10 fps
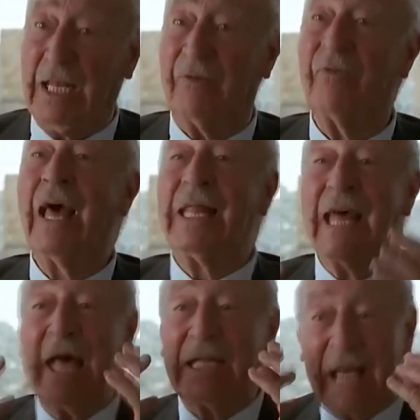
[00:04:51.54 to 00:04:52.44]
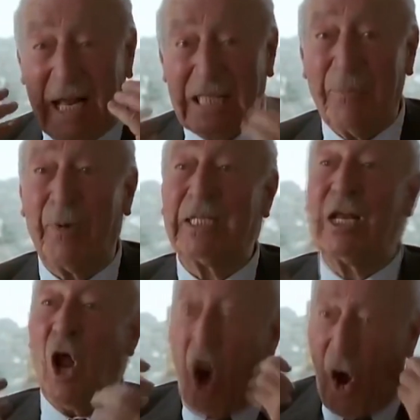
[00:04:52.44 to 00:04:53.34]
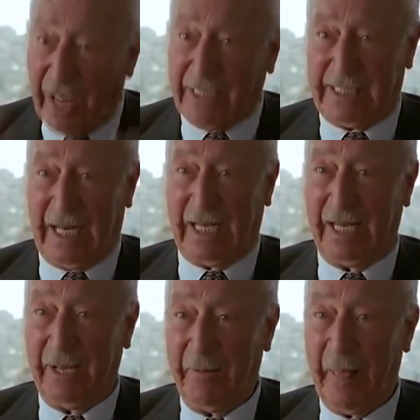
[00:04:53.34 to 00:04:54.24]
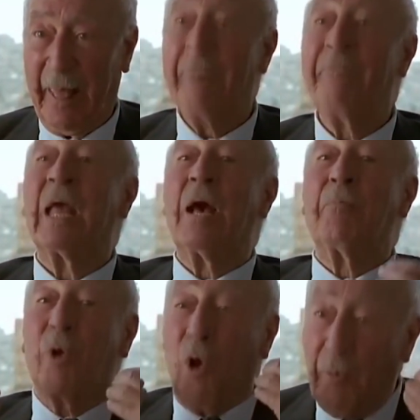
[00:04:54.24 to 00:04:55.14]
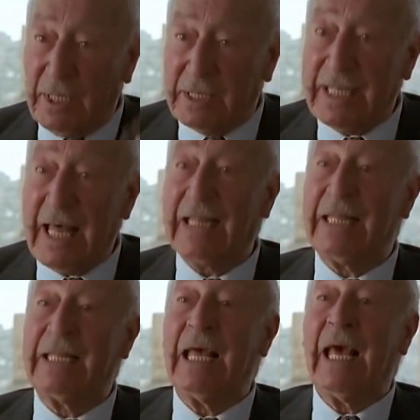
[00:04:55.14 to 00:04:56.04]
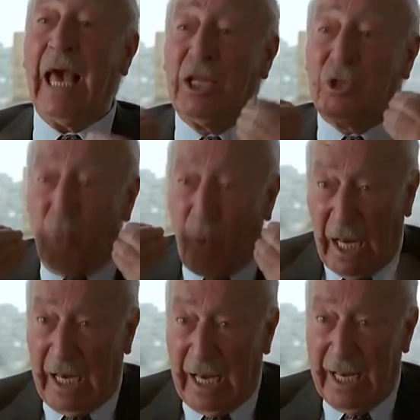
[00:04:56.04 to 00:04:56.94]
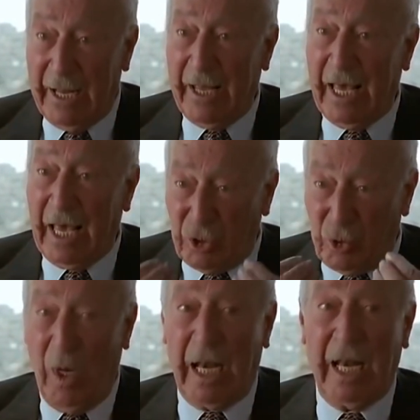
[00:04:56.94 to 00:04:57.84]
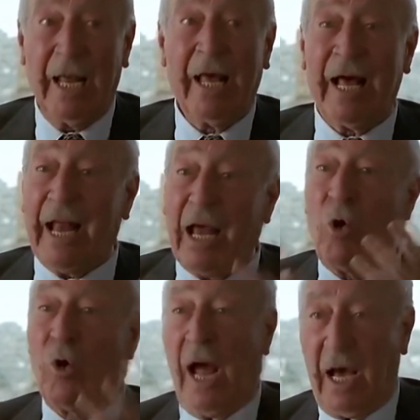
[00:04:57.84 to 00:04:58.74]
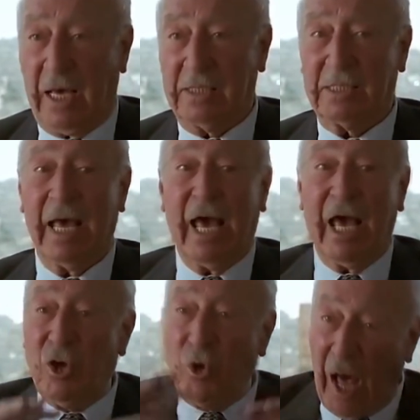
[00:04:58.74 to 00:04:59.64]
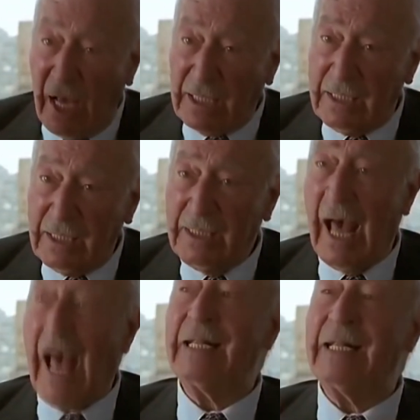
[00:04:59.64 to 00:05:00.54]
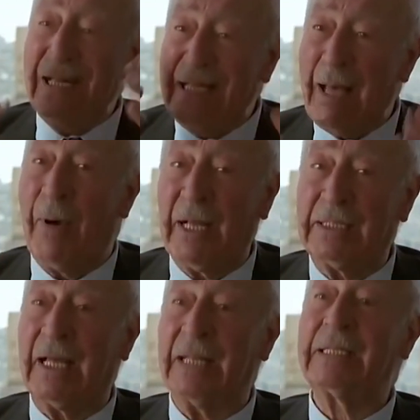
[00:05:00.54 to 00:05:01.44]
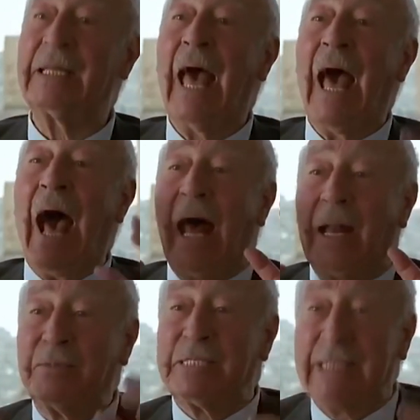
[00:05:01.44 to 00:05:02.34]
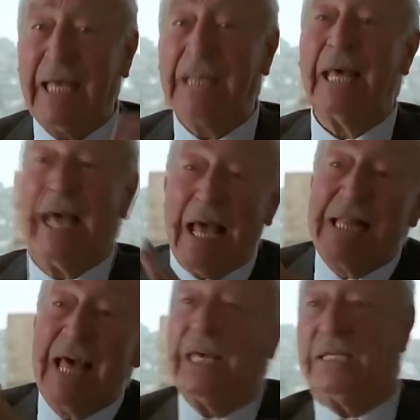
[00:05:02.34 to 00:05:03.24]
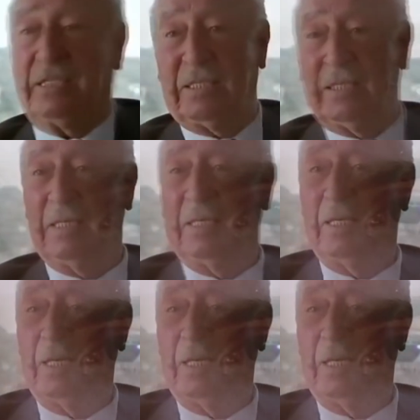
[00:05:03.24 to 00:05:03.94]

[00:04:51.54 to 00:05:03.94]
believe that Great Britain honestly promised that it will, it will recognize a united and independent Arab state in the East.